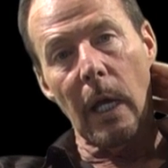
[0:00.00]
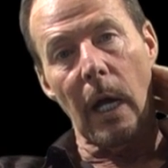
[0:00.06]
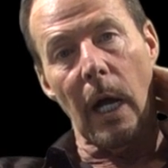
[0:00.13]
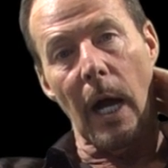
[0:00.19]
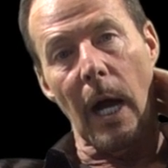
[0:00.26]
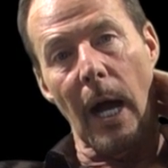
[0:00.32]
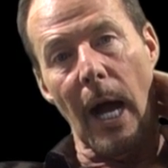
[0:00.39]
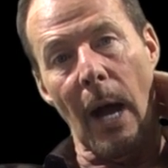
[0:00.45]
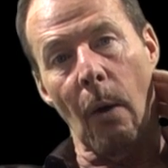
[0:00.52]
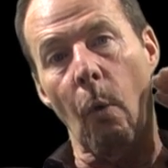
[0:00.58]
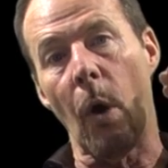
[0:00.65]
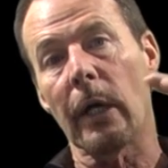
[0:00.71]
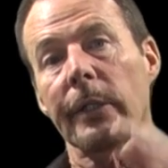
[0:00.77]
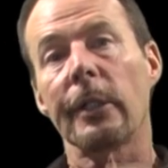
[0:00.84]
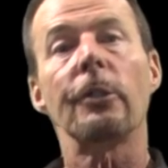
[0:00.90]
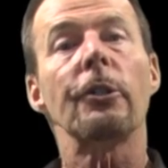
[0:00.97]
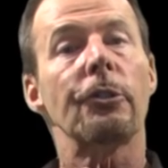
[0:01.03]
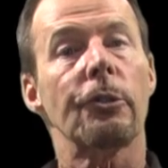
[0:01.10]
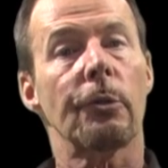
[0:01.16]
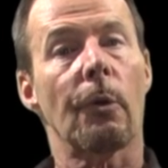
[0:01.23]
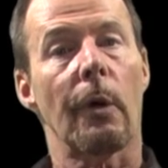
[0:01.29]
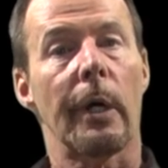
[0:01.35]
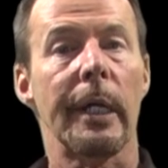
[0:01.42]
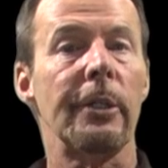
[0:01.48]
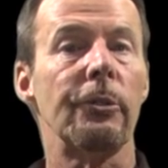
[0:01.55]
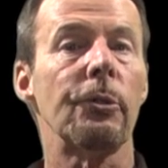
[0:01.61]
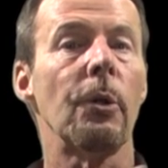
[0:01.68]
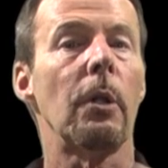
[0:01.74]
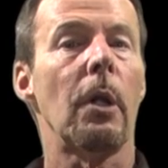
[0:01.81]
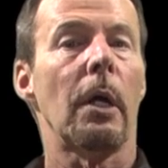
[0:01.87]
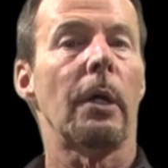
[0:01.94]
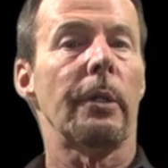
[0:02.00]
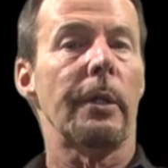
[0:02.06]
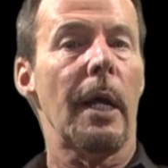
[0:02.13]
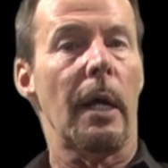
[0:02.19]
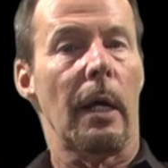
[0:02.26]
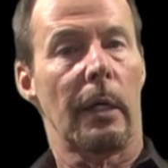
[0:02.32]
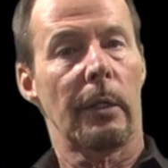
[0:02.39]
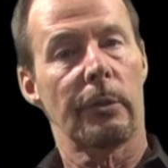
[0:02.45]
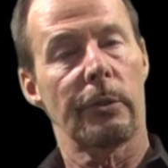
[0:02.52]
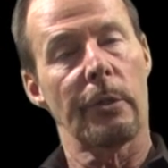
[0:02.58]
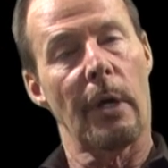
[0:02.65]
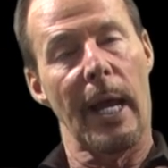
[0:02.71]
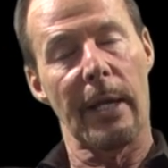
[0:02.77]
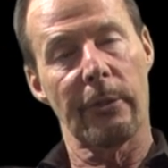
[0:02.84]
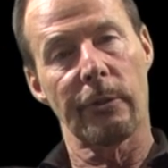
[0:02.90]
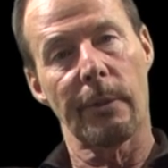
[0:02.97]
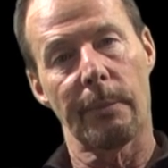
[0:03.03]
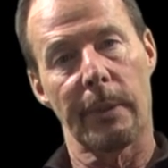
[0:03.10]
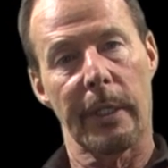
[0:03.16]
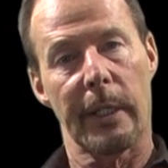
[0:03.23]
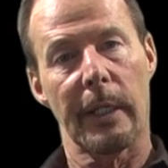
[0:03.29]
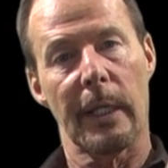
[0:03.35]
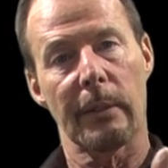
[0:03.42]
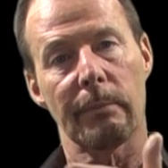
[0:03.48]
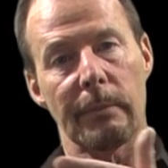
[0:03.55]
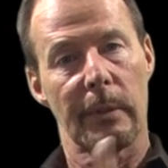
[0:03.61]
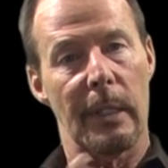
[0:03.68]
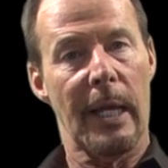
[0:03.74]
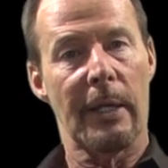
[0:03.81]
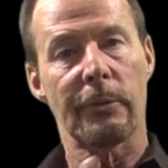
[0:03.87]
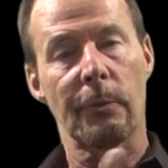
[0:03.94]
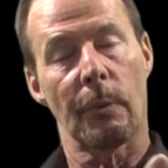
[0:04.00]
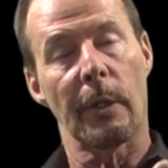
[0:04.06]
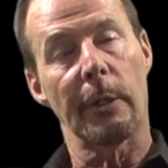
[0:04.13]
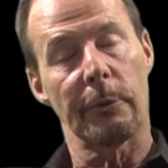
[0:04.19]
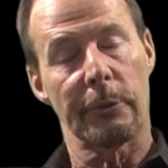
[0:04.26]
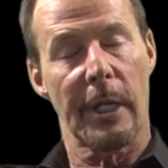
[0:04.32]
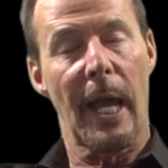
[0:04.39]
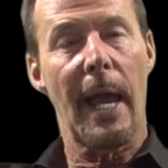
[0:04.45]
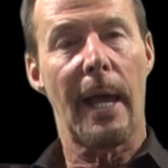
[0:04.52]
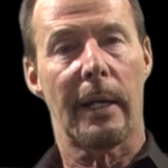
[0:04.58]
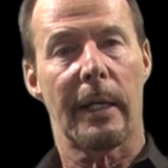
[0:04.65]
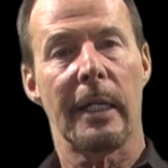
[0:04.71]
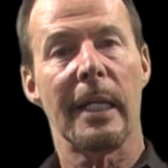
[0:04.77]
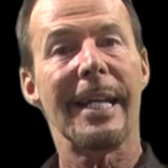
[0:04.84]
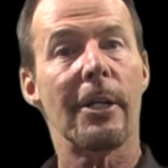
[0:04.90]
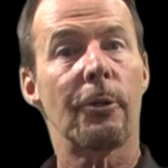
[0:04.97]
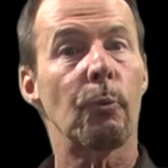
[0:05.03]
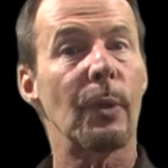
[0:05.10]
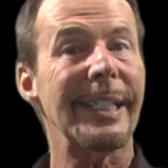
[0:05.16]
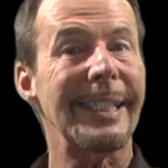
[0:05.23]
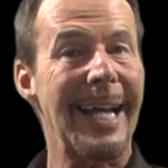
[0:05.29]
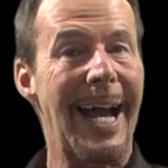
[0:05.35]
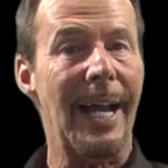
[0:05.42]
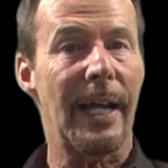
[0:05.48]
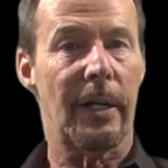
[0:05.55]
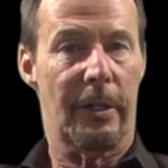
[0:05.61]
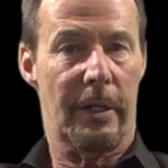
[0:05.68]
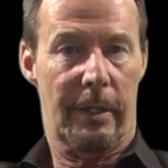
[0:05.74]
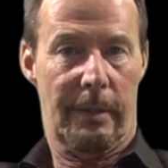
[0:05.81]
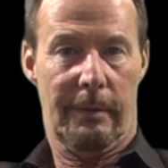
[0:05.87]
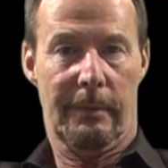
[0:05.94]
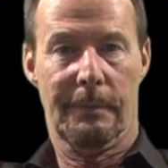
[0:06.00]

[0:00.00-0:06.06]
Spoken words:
I walked in the store and he's no longer there. So I asked somebody, I asked him where he was at, and he had retired.